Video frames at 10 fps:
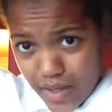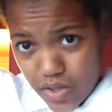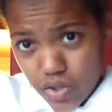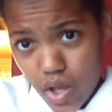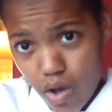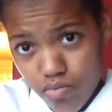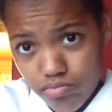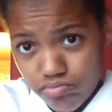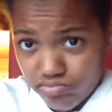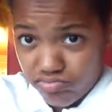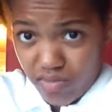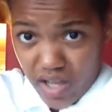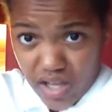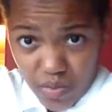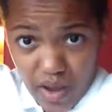So
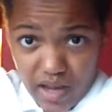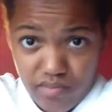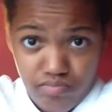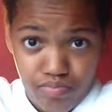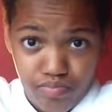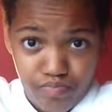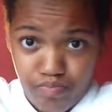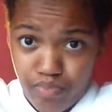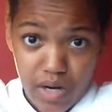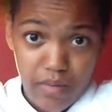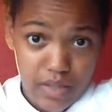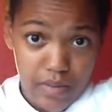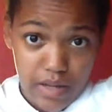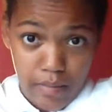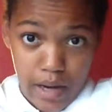that's why I pretty much
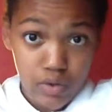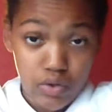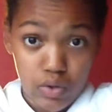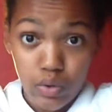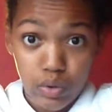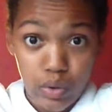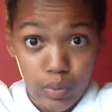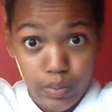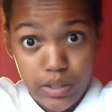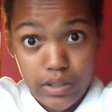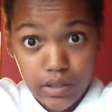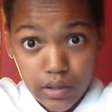make mine loose.